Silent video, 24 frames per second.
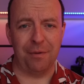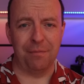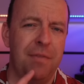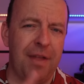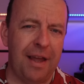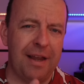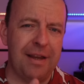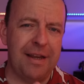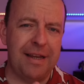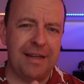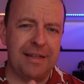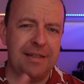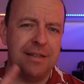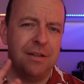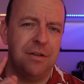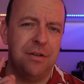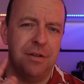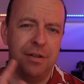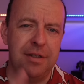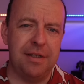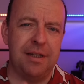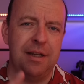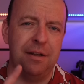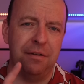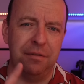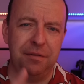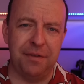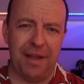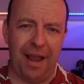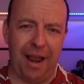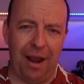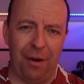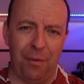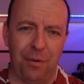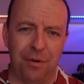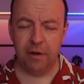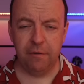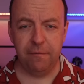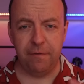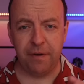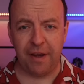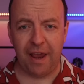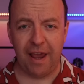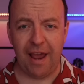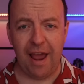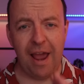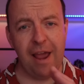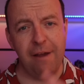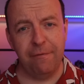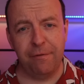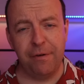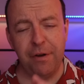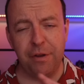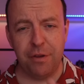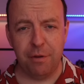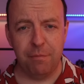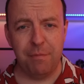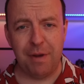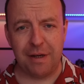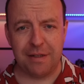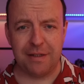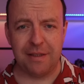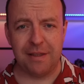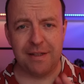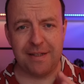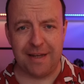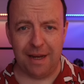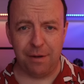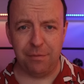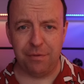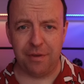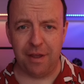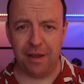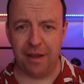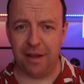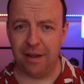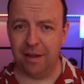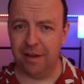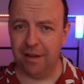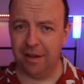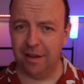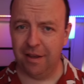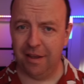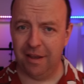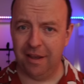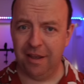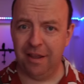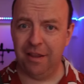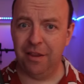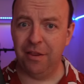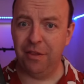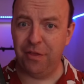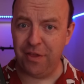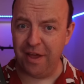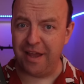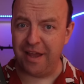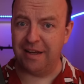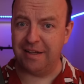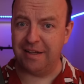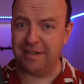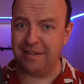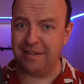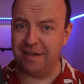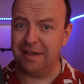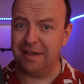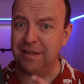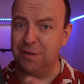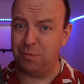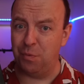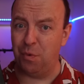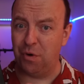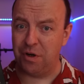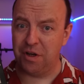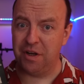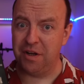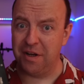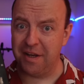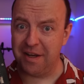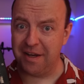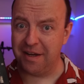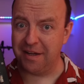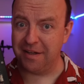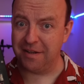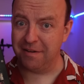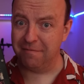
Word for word: That is, until now. Forget every other mixer that's out there, this is what you need.